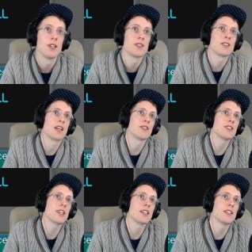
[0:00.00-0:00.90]
Yeah, it looks
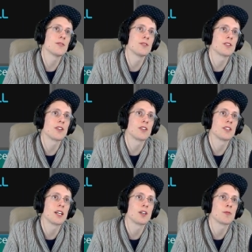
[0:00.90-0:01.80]
like these ones are
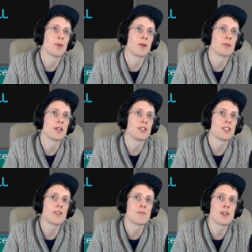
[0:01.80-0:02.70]
layered properly. I just
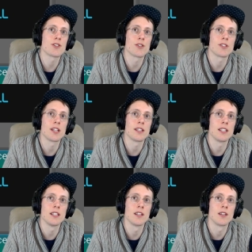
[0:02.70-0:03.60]
have to make sure that the